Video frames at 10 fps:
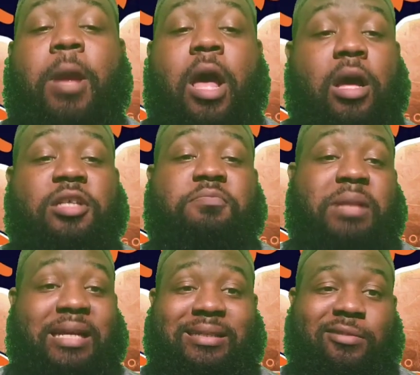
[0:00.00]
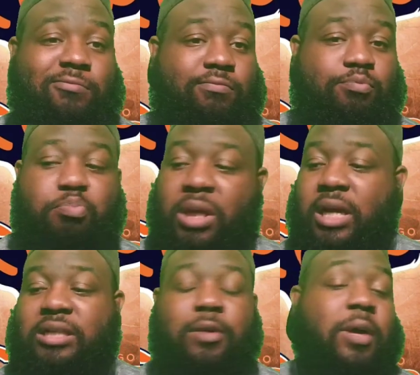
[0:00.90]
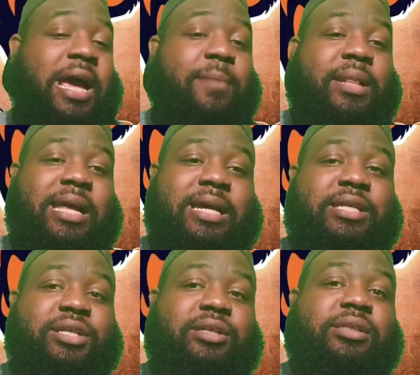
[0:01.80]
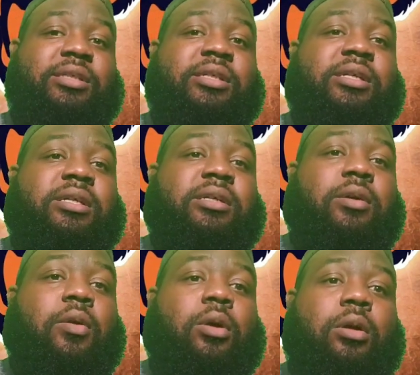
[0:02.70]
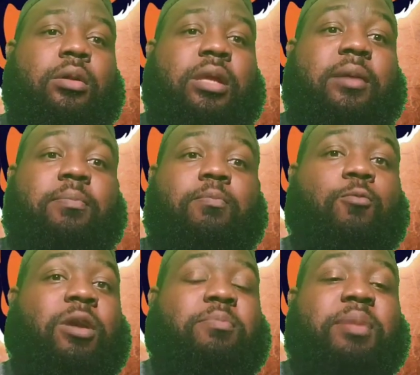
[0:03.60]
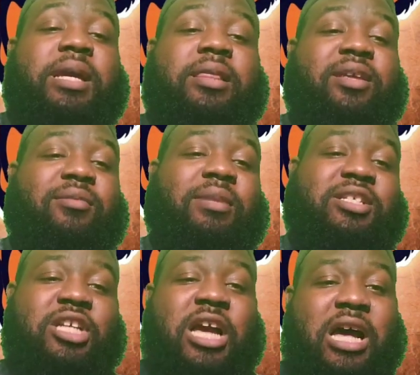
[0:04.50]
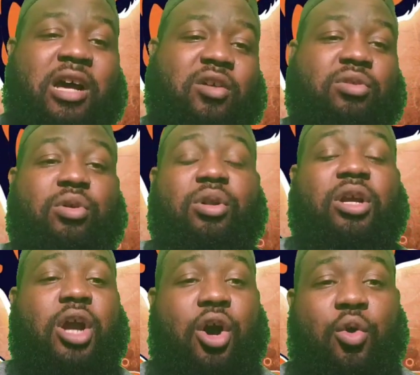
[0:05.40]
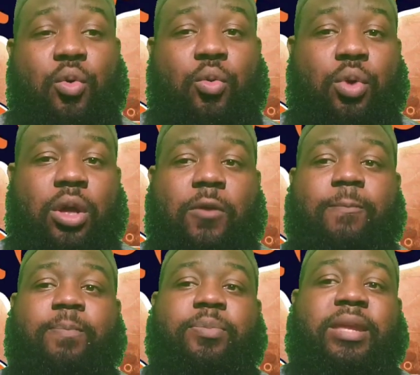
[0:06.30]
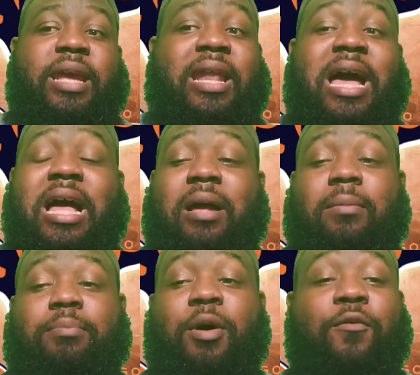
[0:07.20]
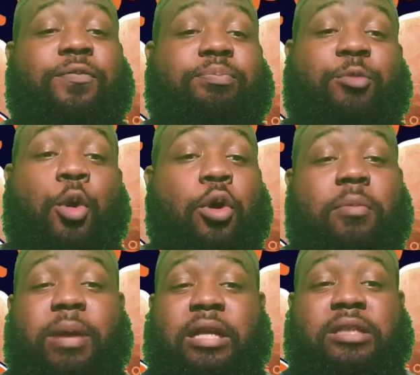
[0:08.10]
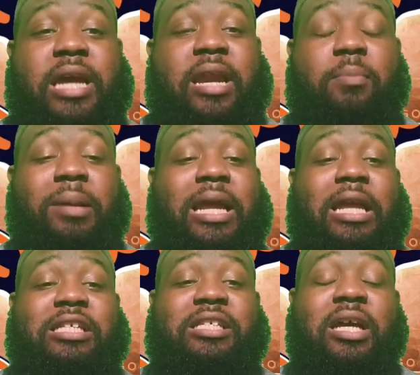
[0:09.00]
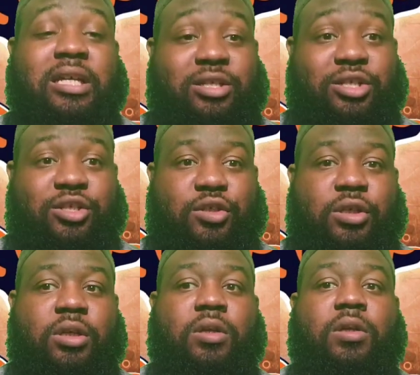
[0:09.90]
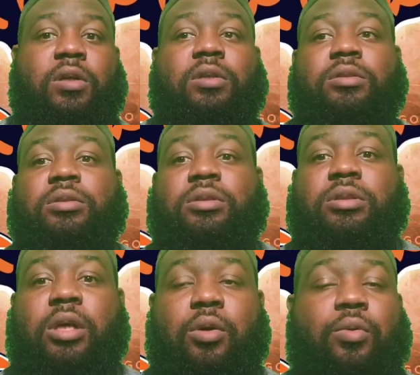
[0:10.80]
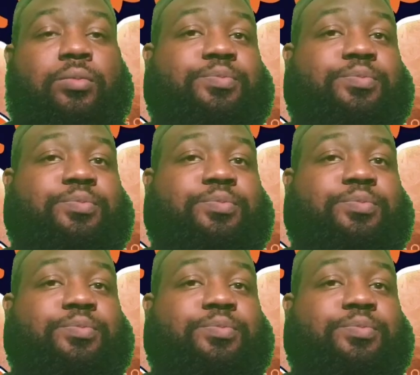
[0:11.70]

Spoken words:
guns blazing because of what happened last year. We beat them in Chicago during the cold, and both quarterbacks kind of played suckish. So,